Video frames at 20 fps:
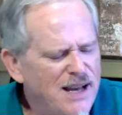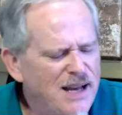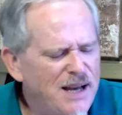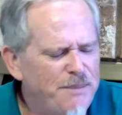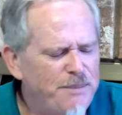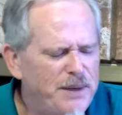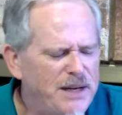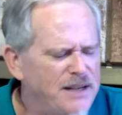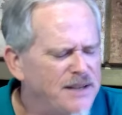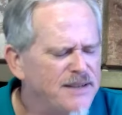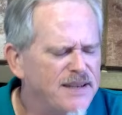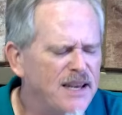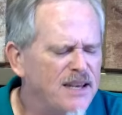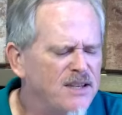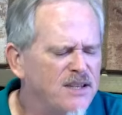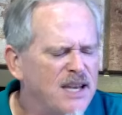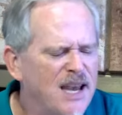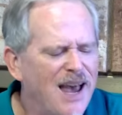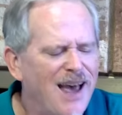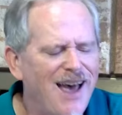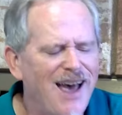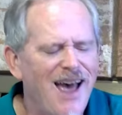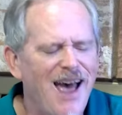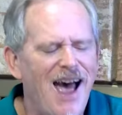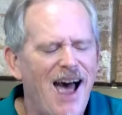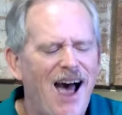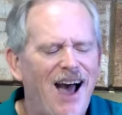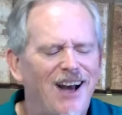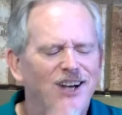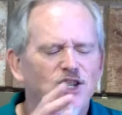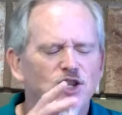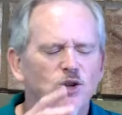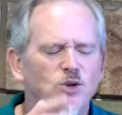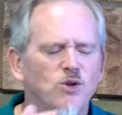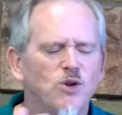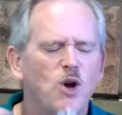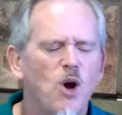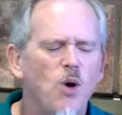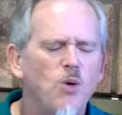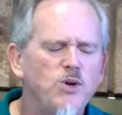but he says, I shall
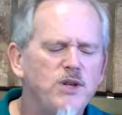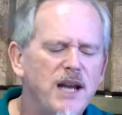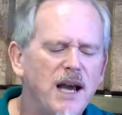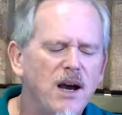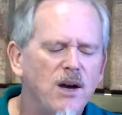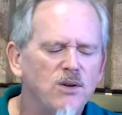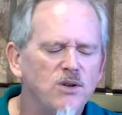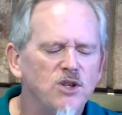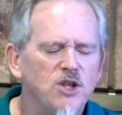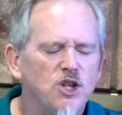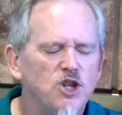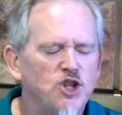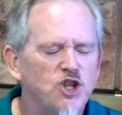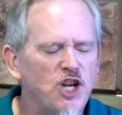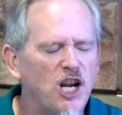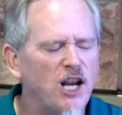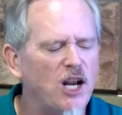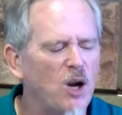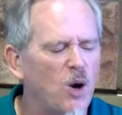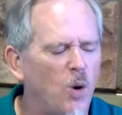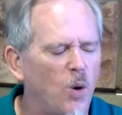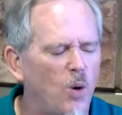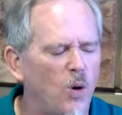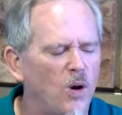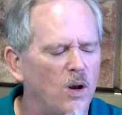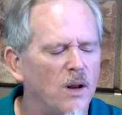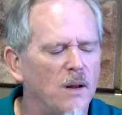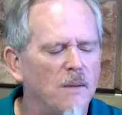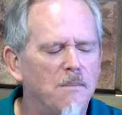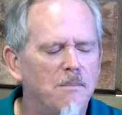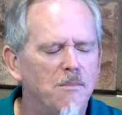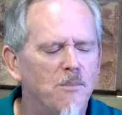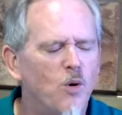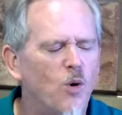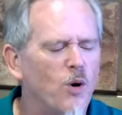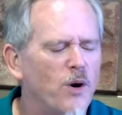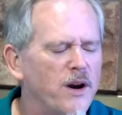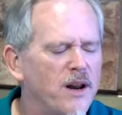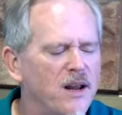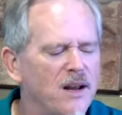go down to Sheol,
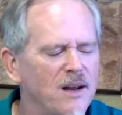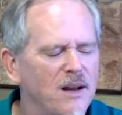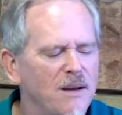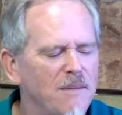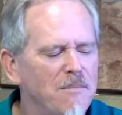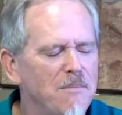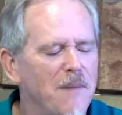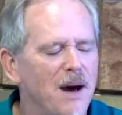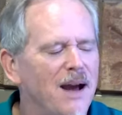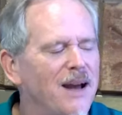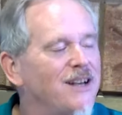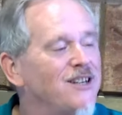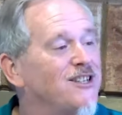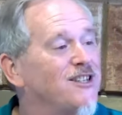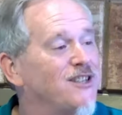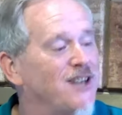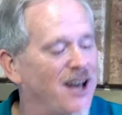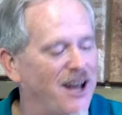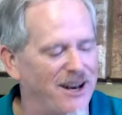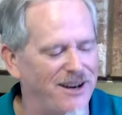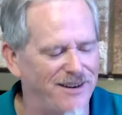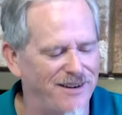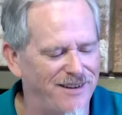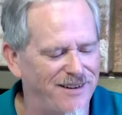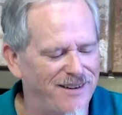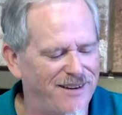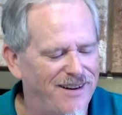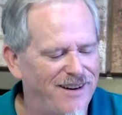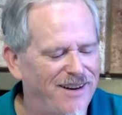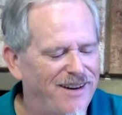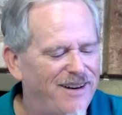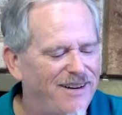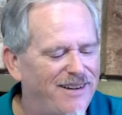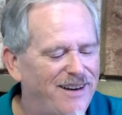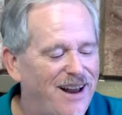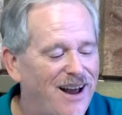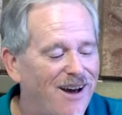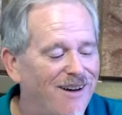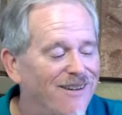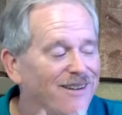mourning my son.
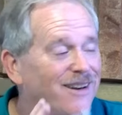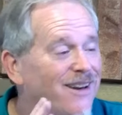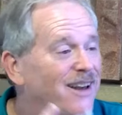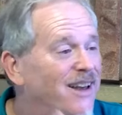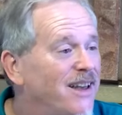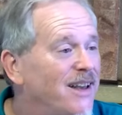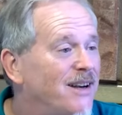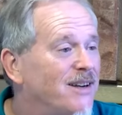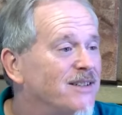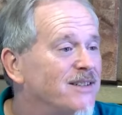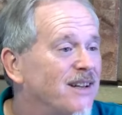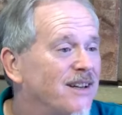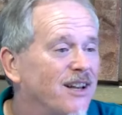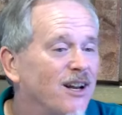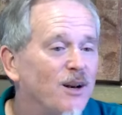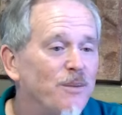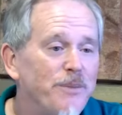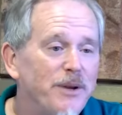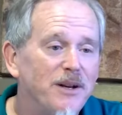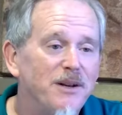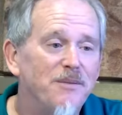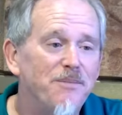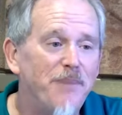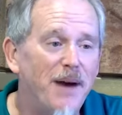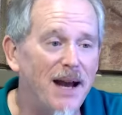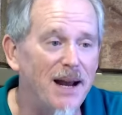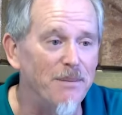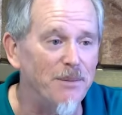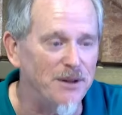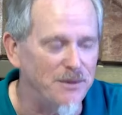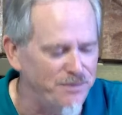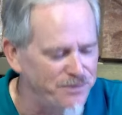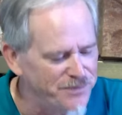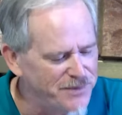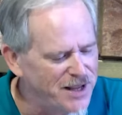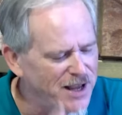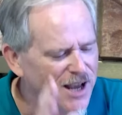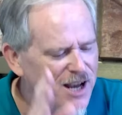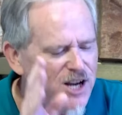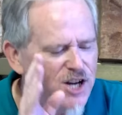Now, here's a little bit of Bible.
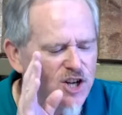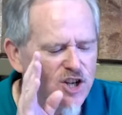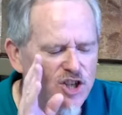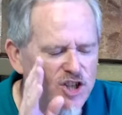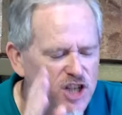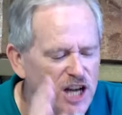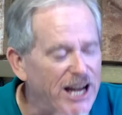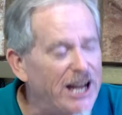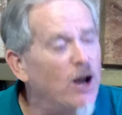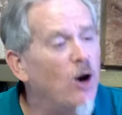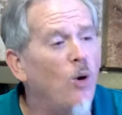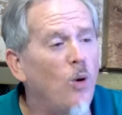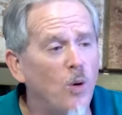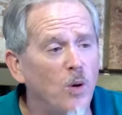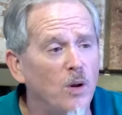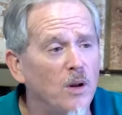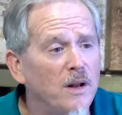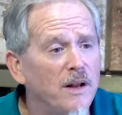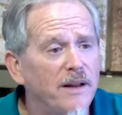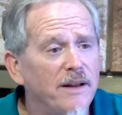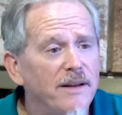Sheol